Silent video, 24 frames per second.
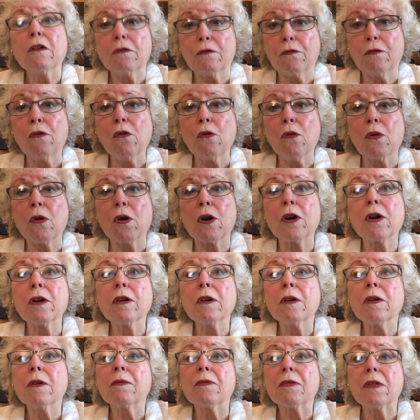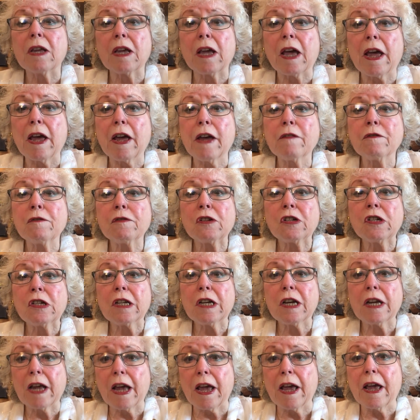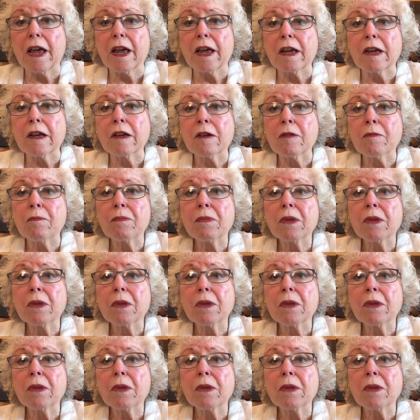for the FDA